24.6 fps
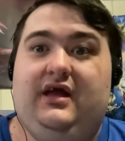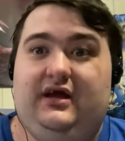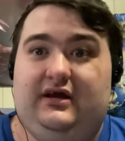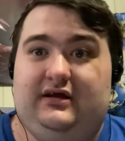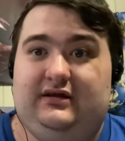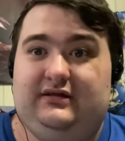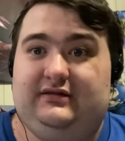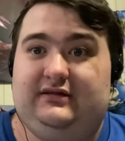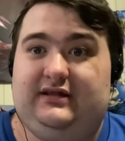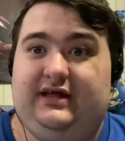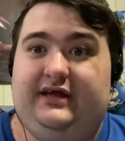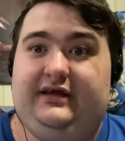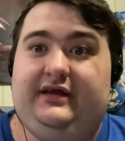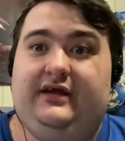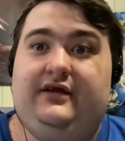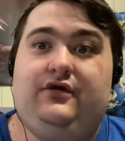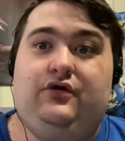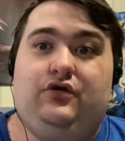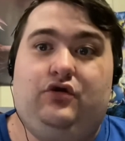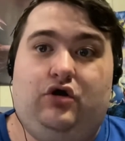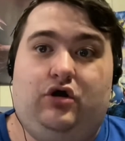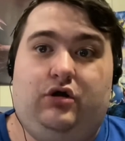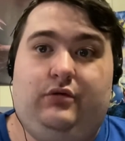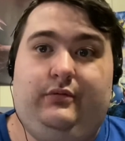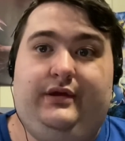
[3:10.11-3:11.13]
liking,
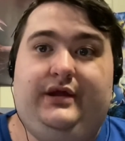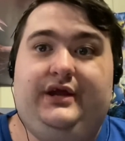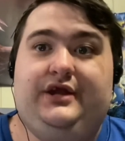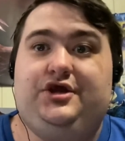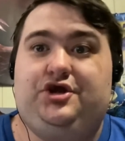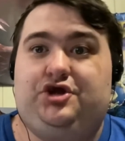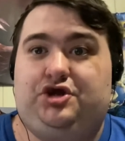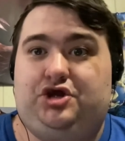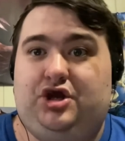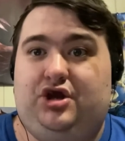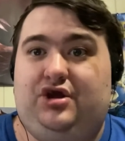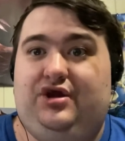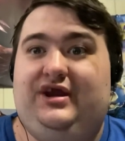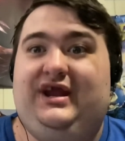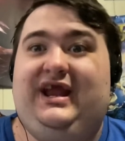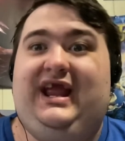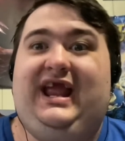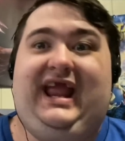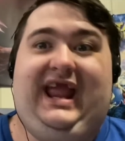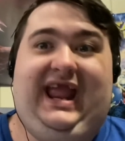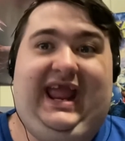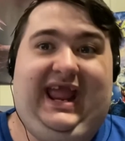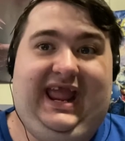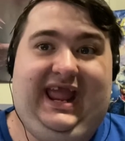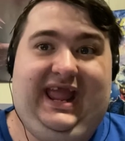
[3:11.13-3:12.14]
commenting, sharing,
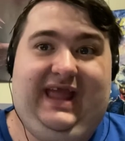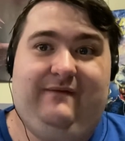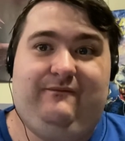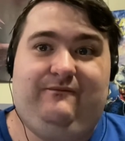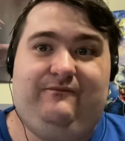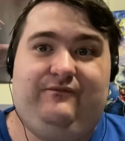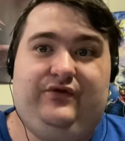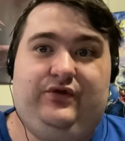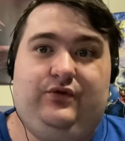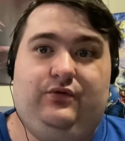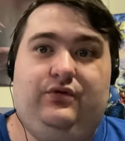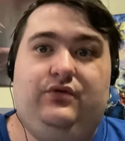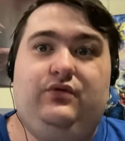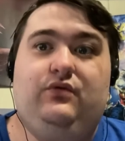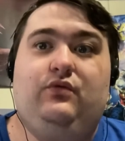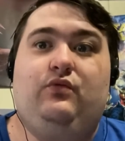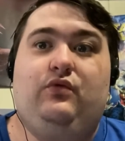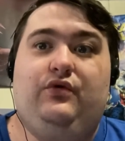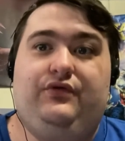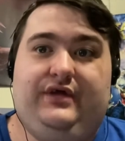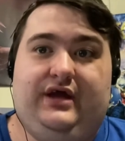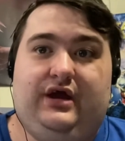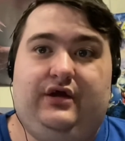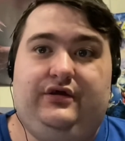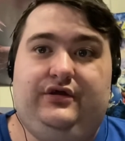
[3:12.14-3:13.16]
and viewing.
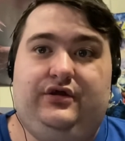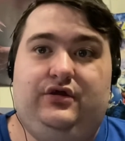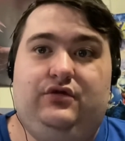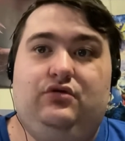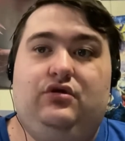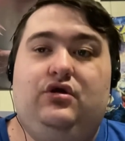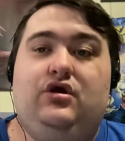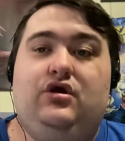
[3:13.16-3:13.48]
Without you,